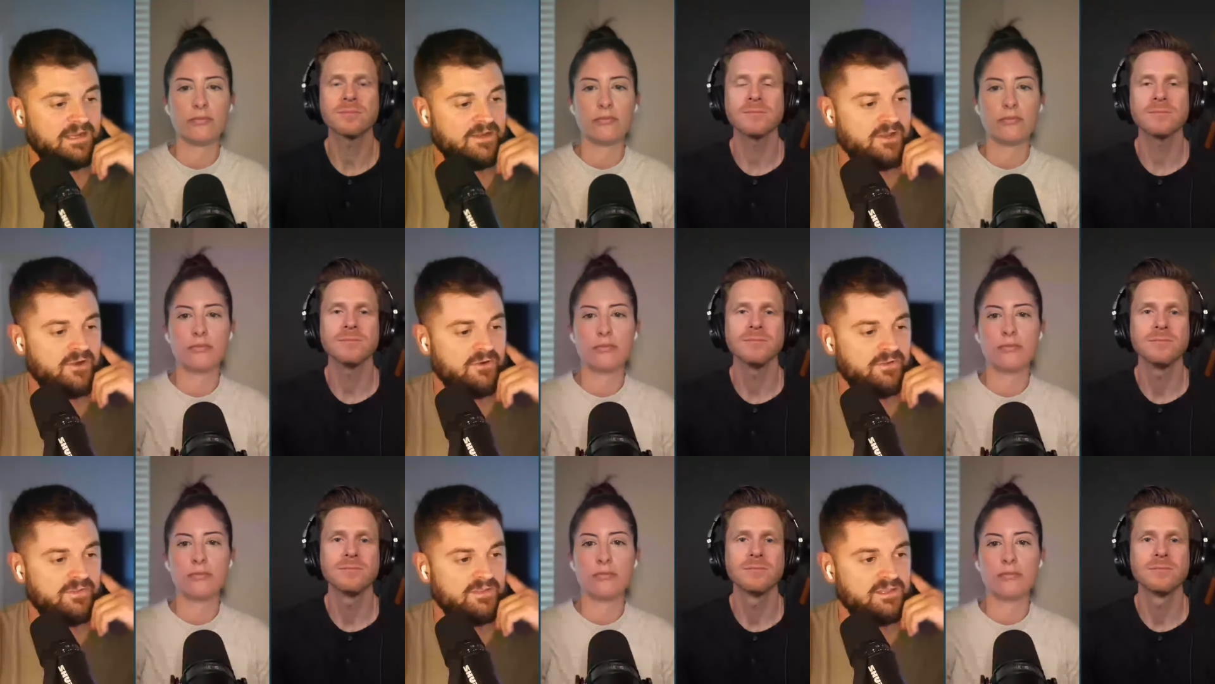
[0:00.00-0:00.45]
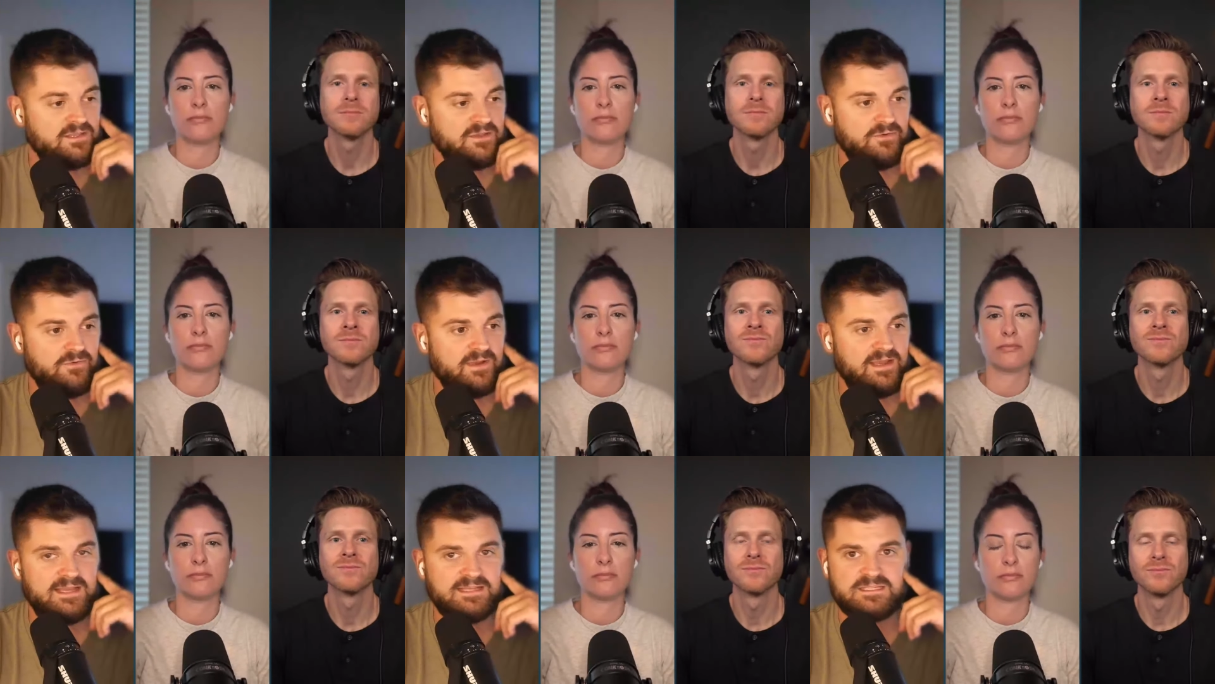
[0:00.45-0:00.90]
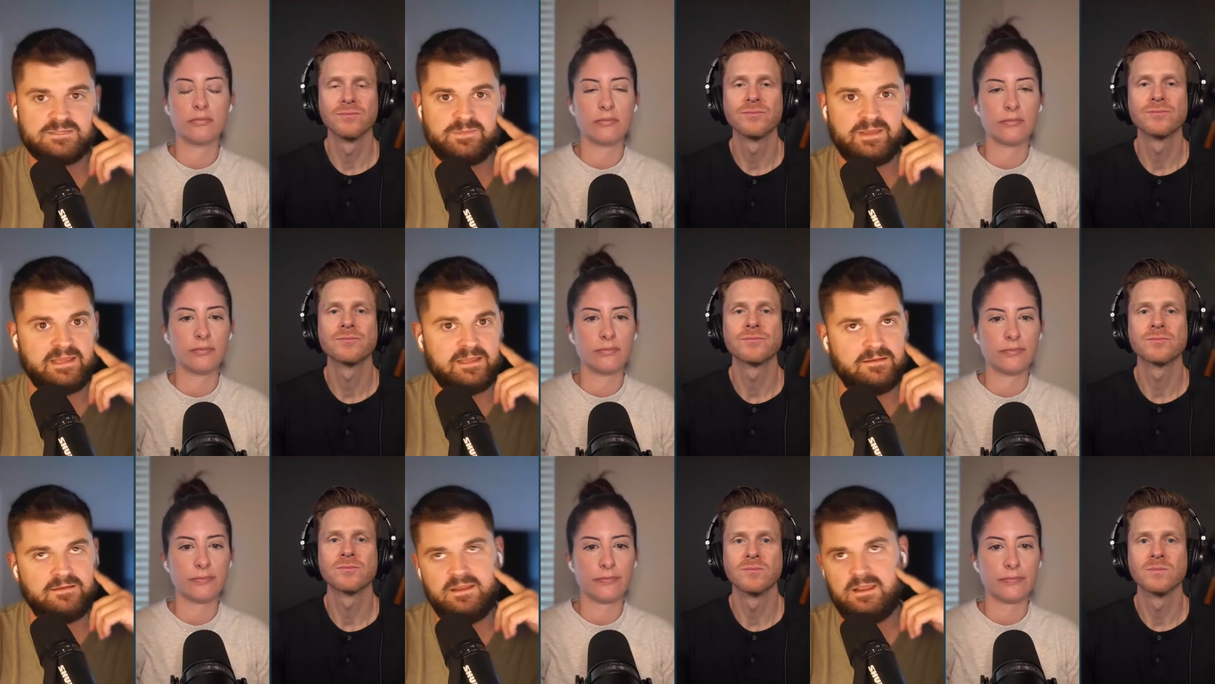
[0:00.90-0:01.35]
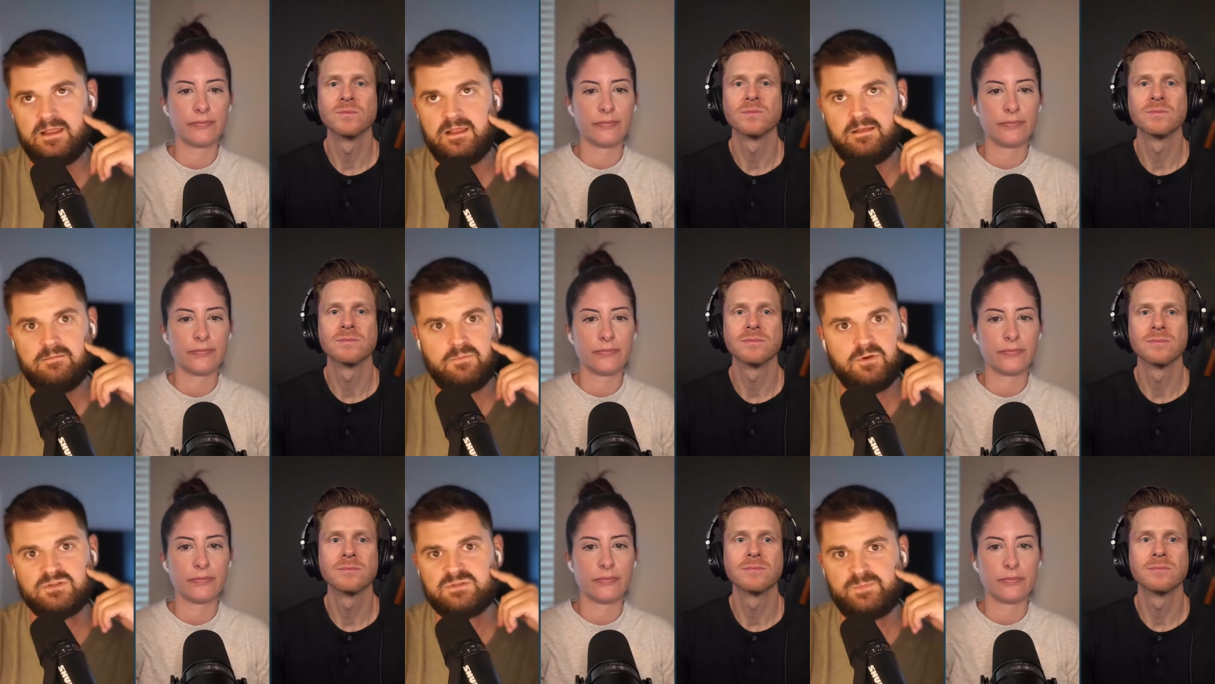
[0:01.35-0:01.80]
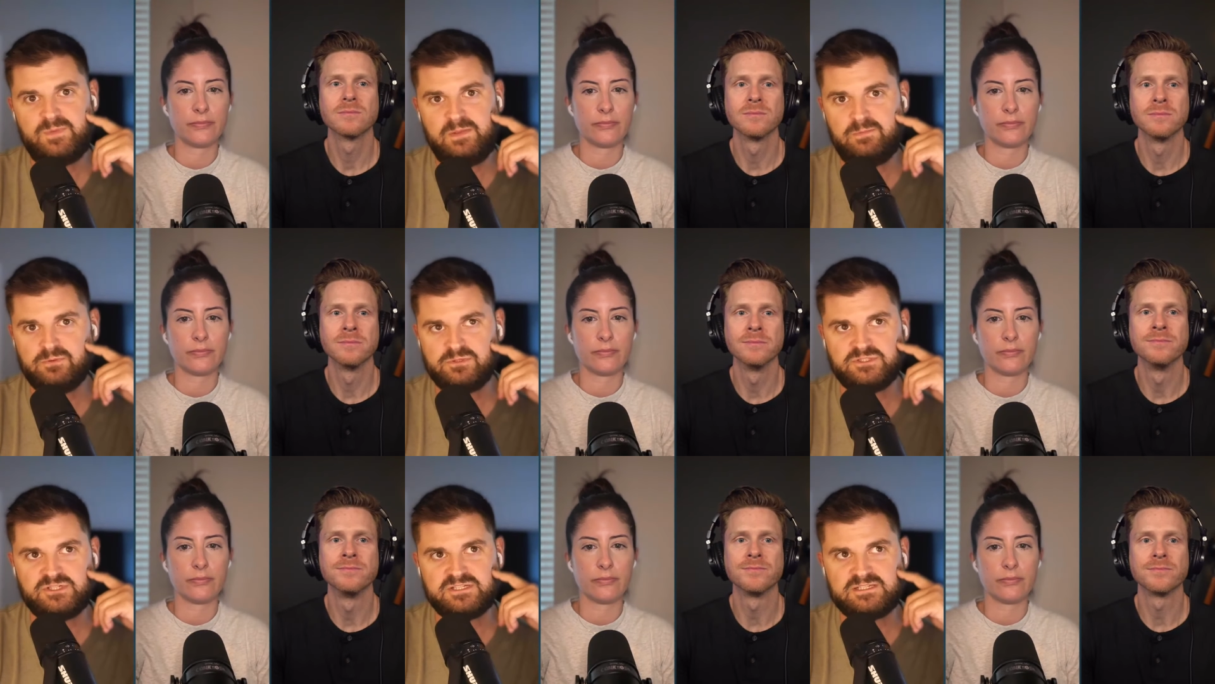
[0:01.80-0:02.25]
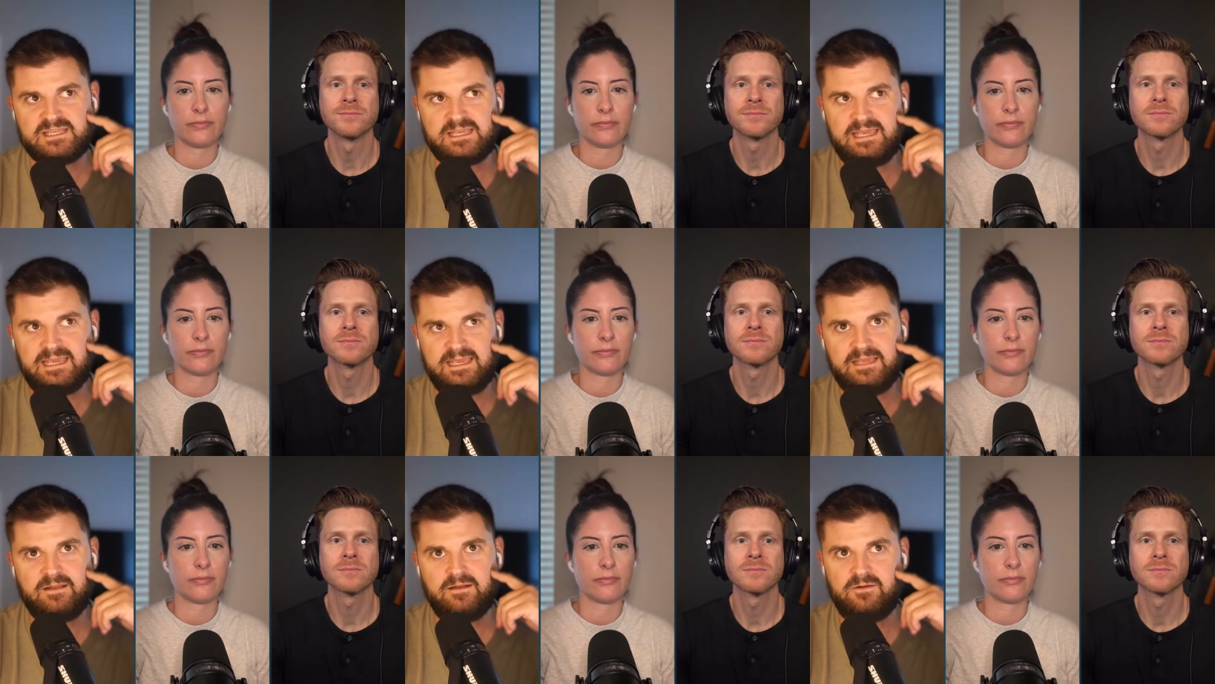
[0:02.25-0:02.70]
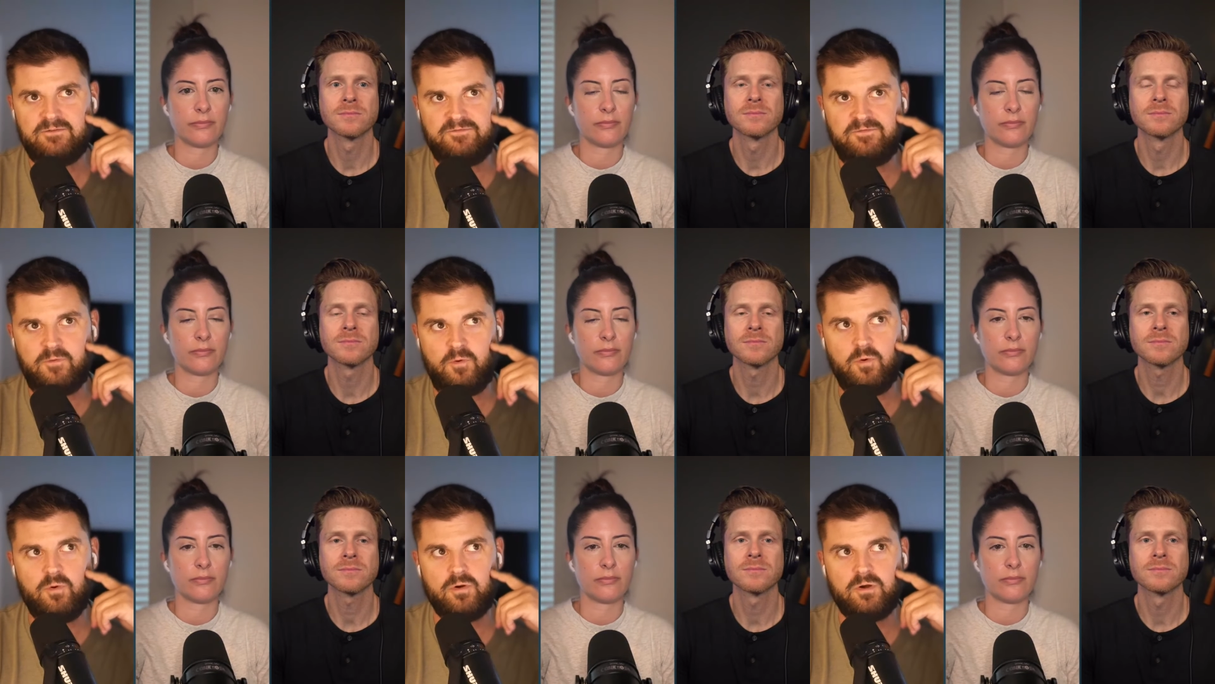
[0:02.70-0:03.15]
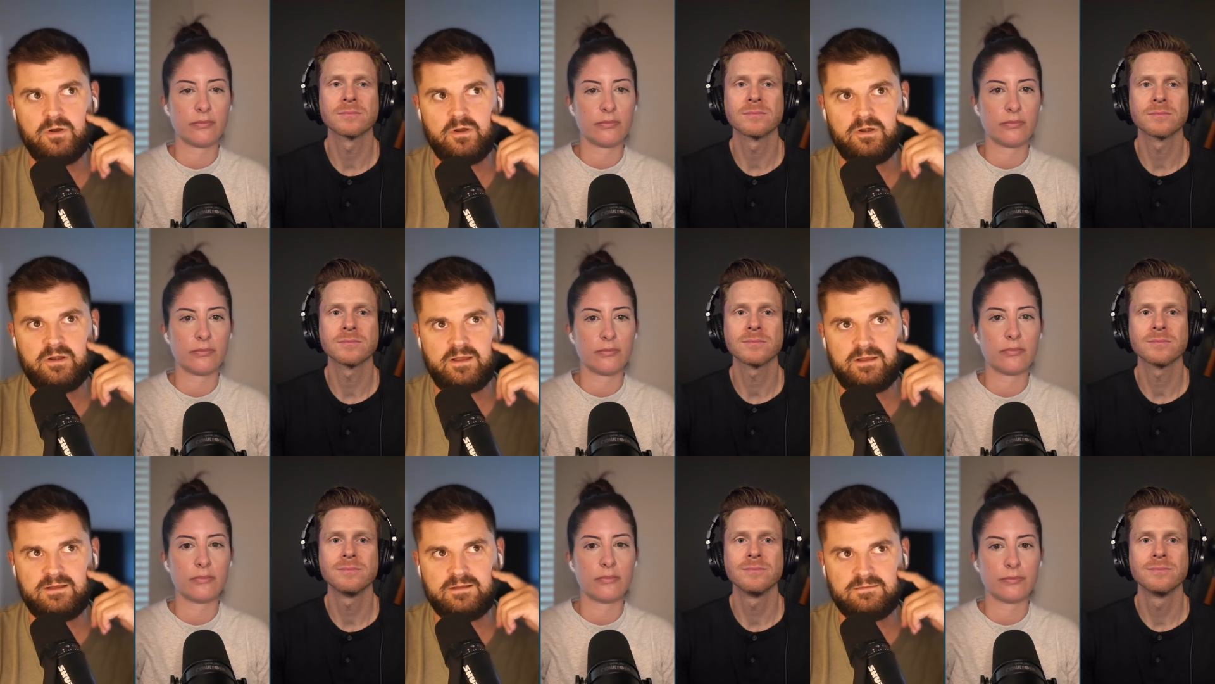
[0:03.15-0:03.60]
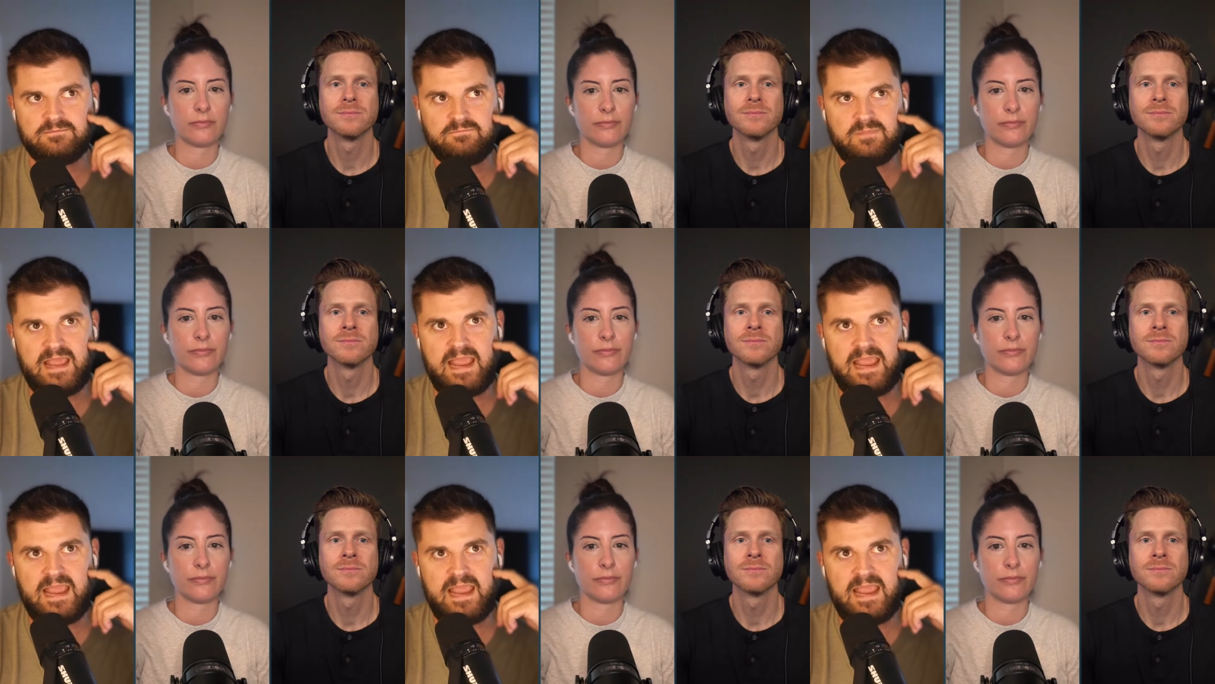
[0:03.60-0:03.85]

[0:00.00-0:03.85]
Speaker 1: know in the U.S., man, most people just can't afford a